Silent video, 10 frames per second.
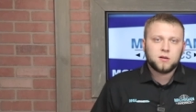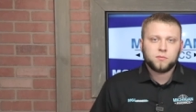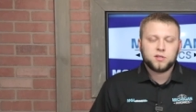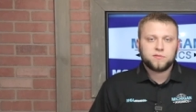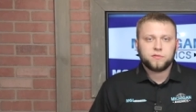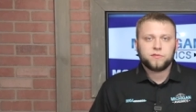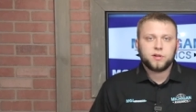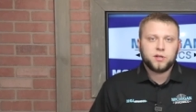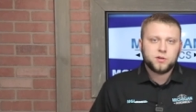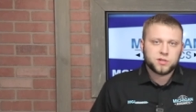please feel
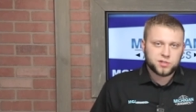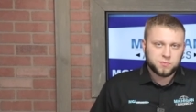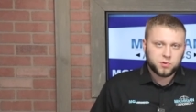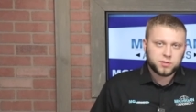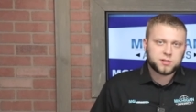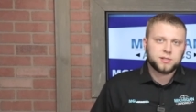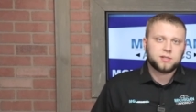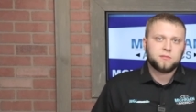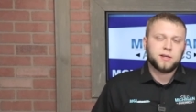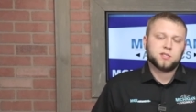free to use our support
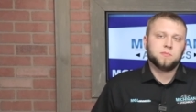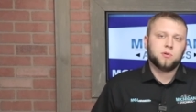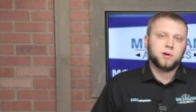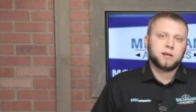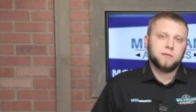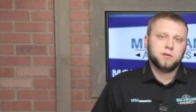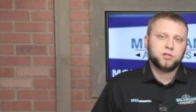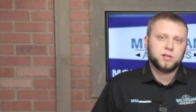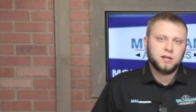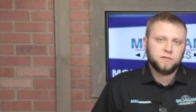system at
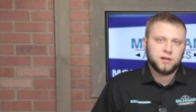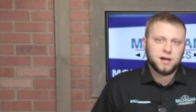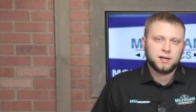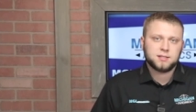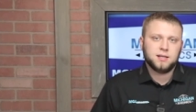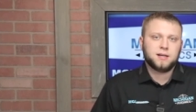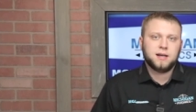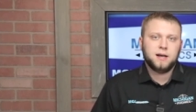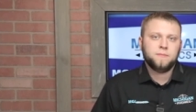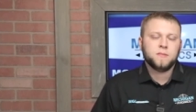
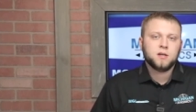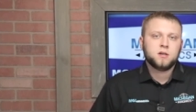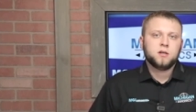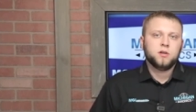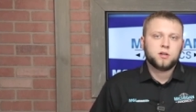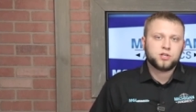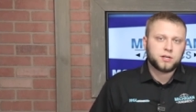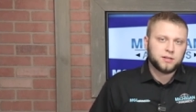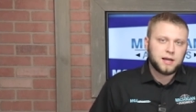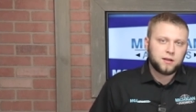support.michiganavionics.com. You can
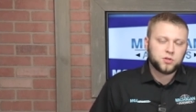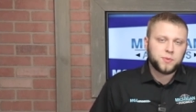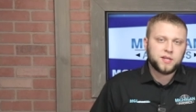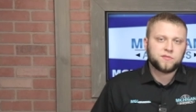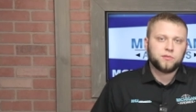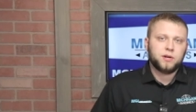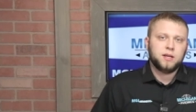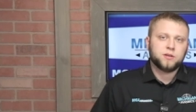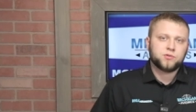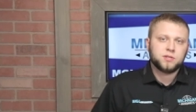check the knowledge base for
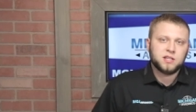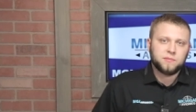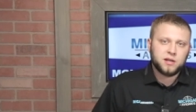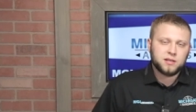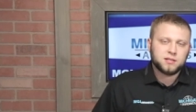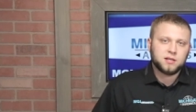any entries that might